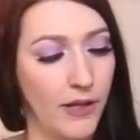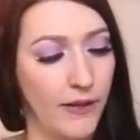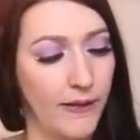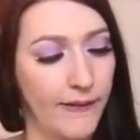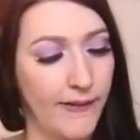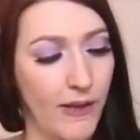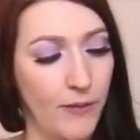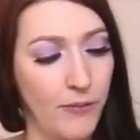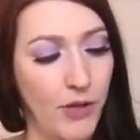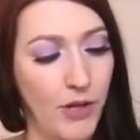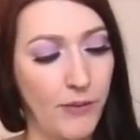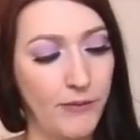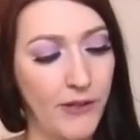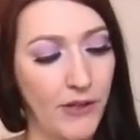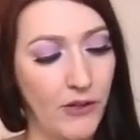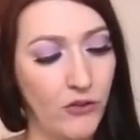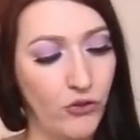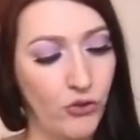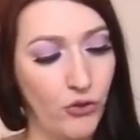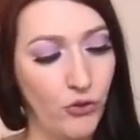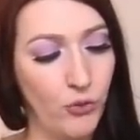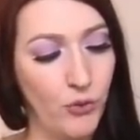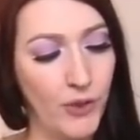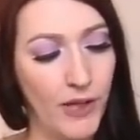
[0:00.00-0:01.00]
Sometimes I
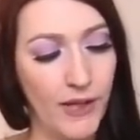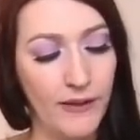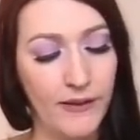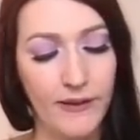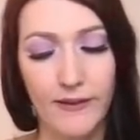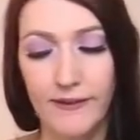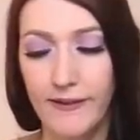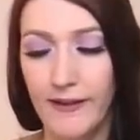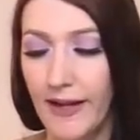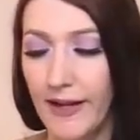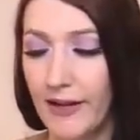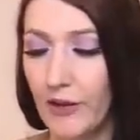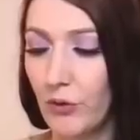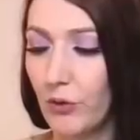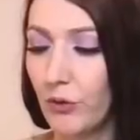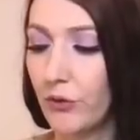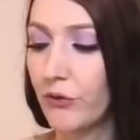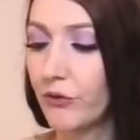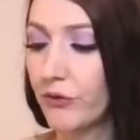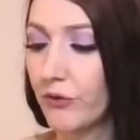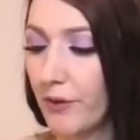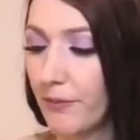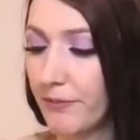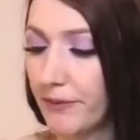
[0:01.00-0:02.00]
do get the
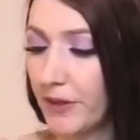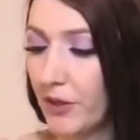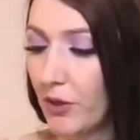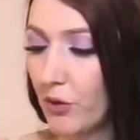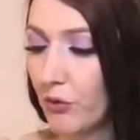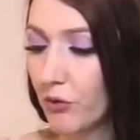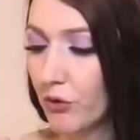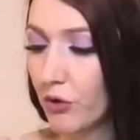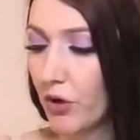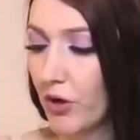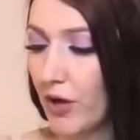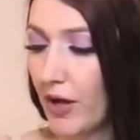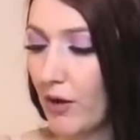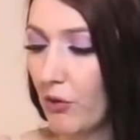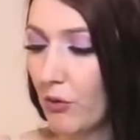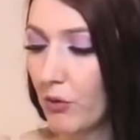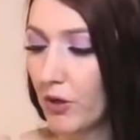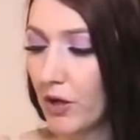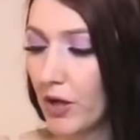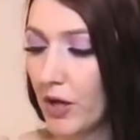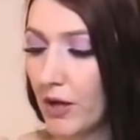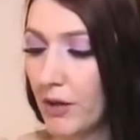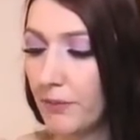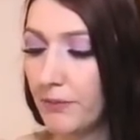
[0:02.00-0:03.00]
titles from the overall
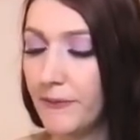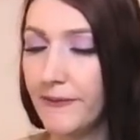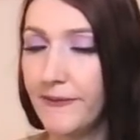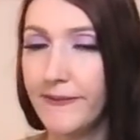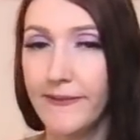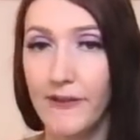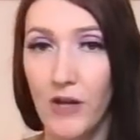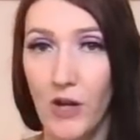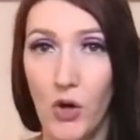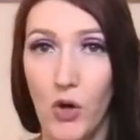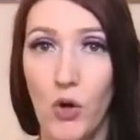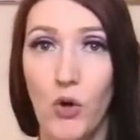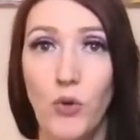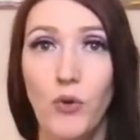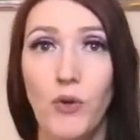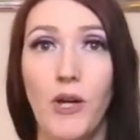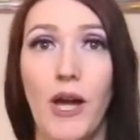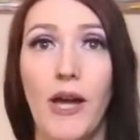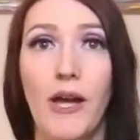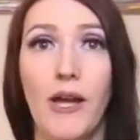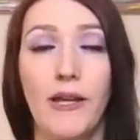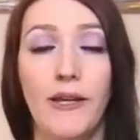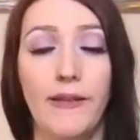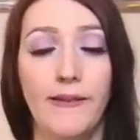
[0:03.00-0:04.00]
outcome. So
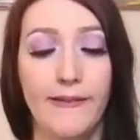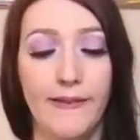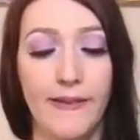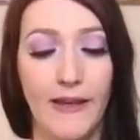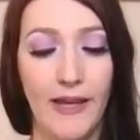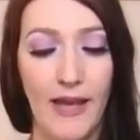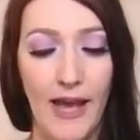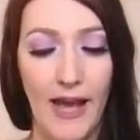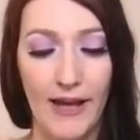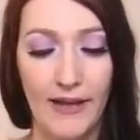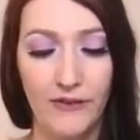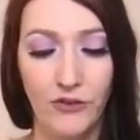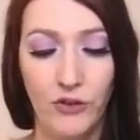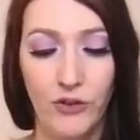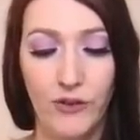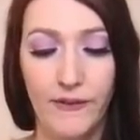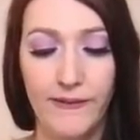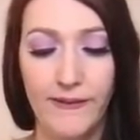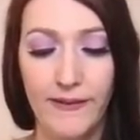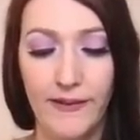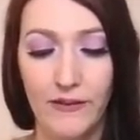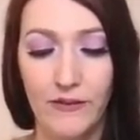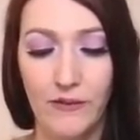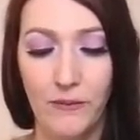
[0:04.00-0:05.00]
guys, as you can
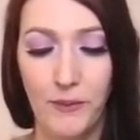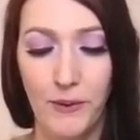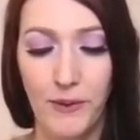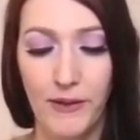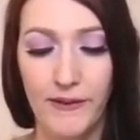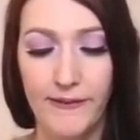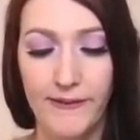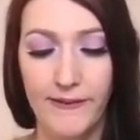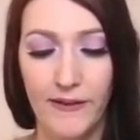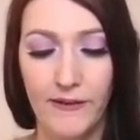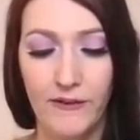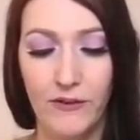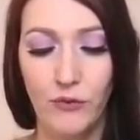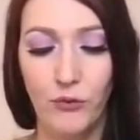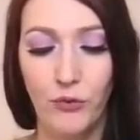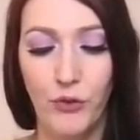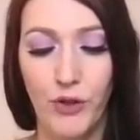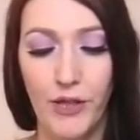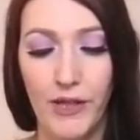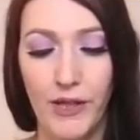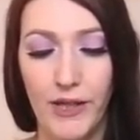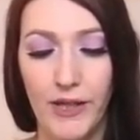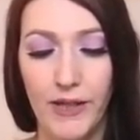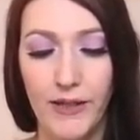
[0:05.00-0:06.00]
see, it's a pretty extensive
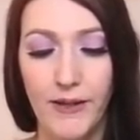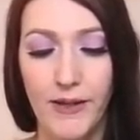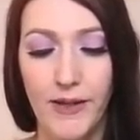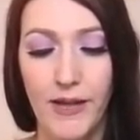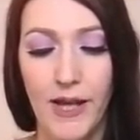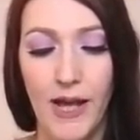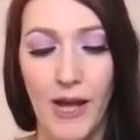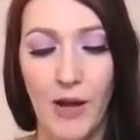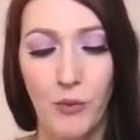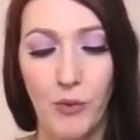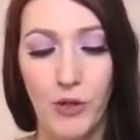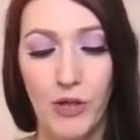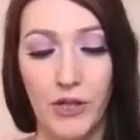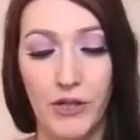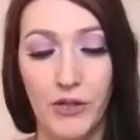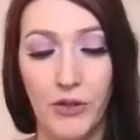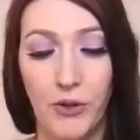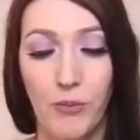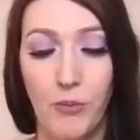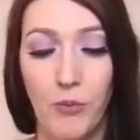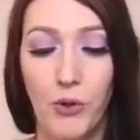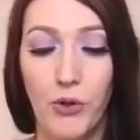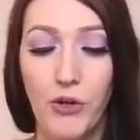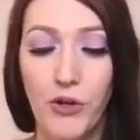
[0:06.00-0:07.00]
reading. We're gonna
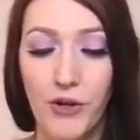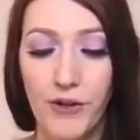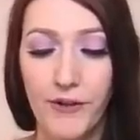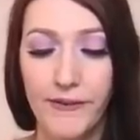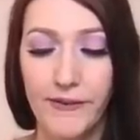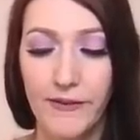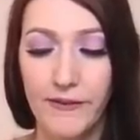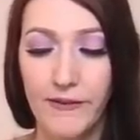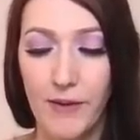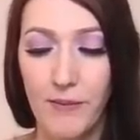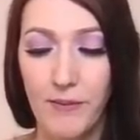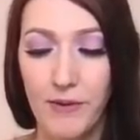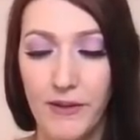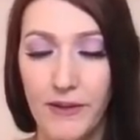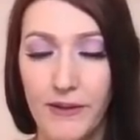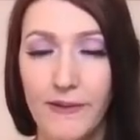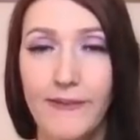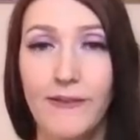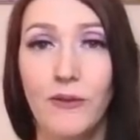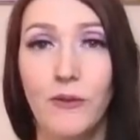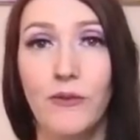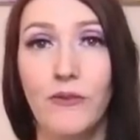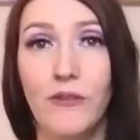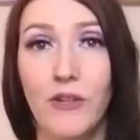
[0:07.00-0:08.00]
layer more cards on top of
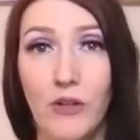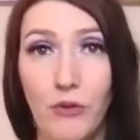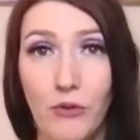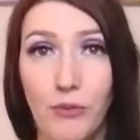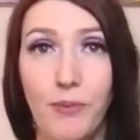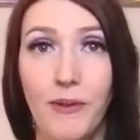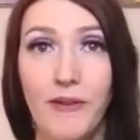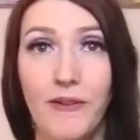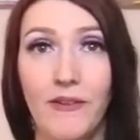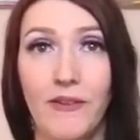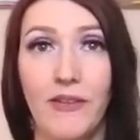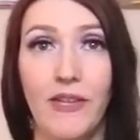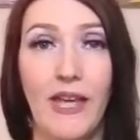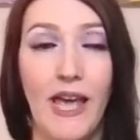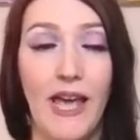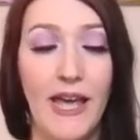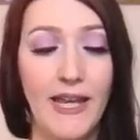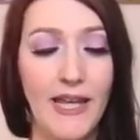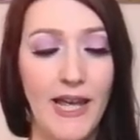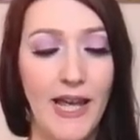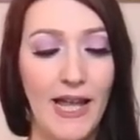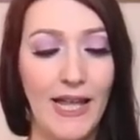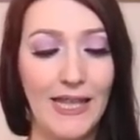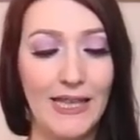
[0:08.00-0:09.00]
this, so stick with me till the
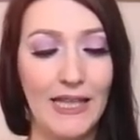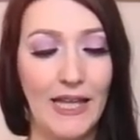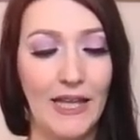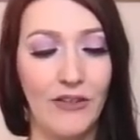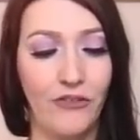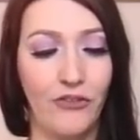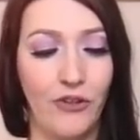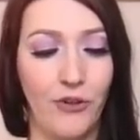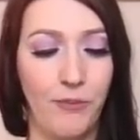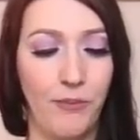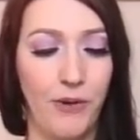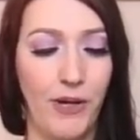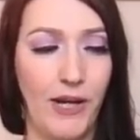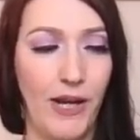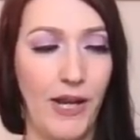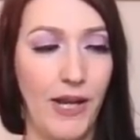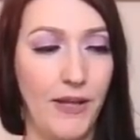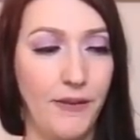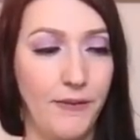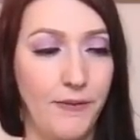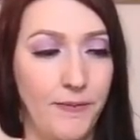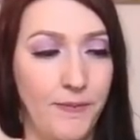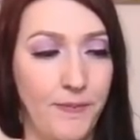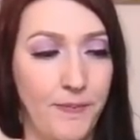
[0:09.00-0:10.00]
end. Let's jump right
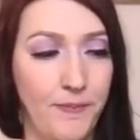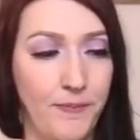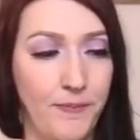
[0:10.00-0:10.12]
in.